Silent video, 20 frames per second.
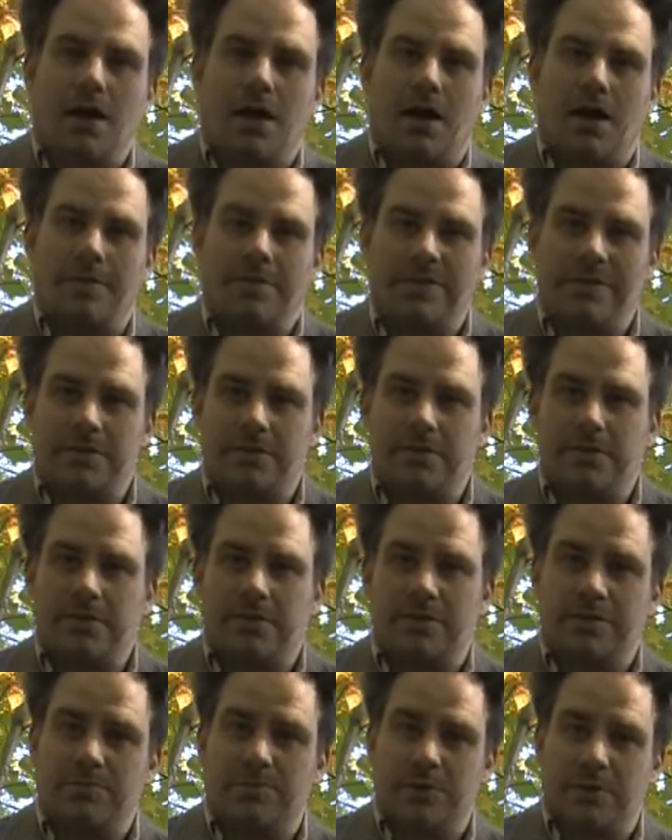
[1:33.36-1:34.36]
I'm here
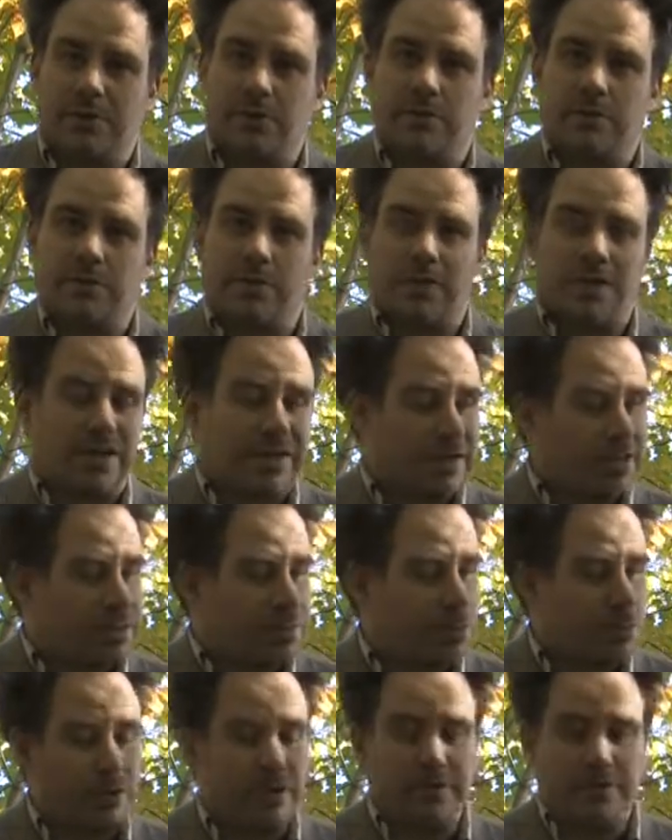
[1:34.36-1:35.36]
just below the highest
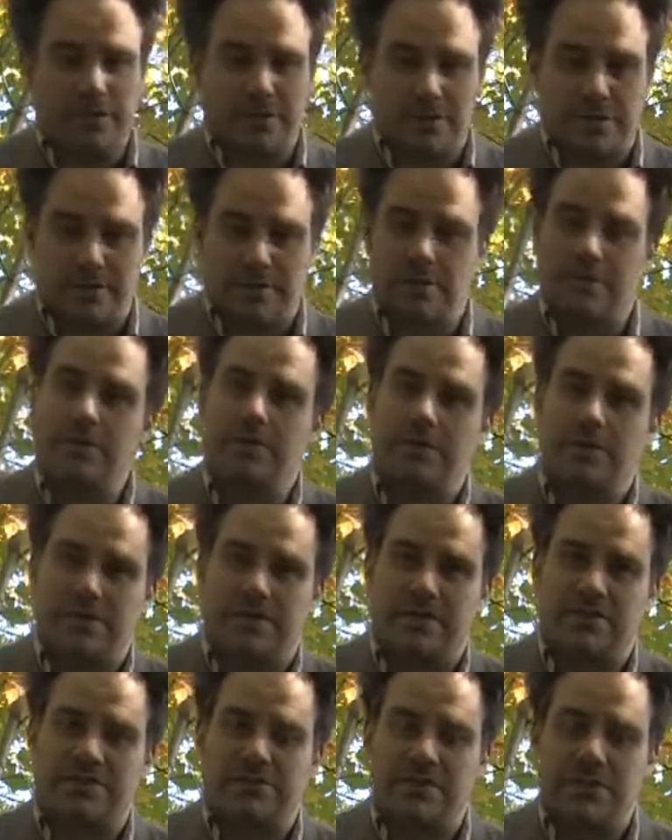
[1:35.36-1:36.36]
point in
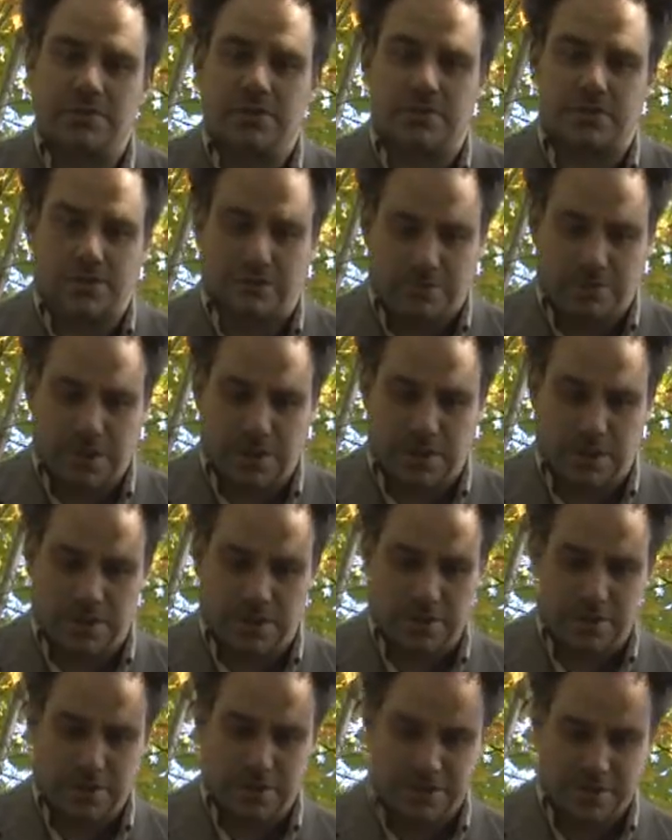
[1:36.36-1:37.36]
this feature,
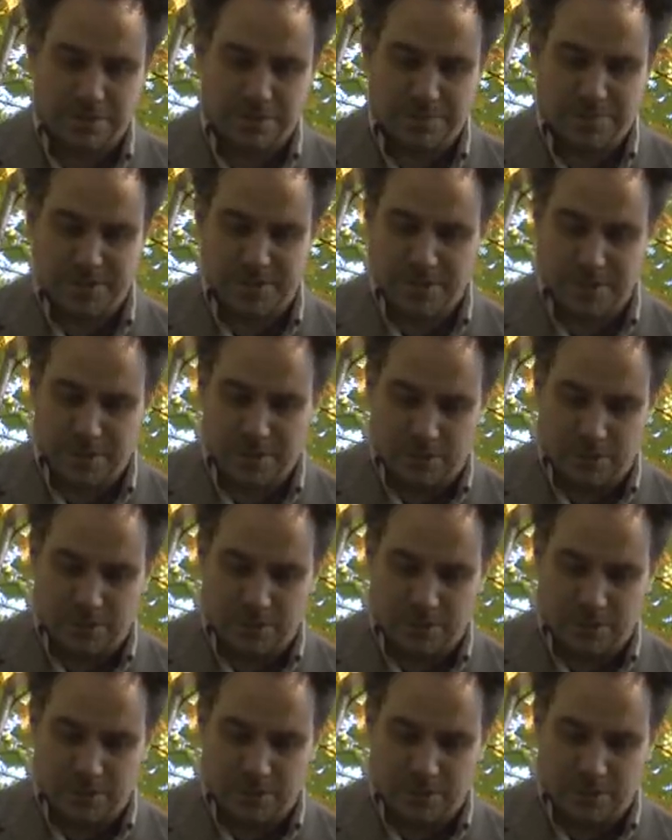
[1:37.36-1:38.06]
and just beneath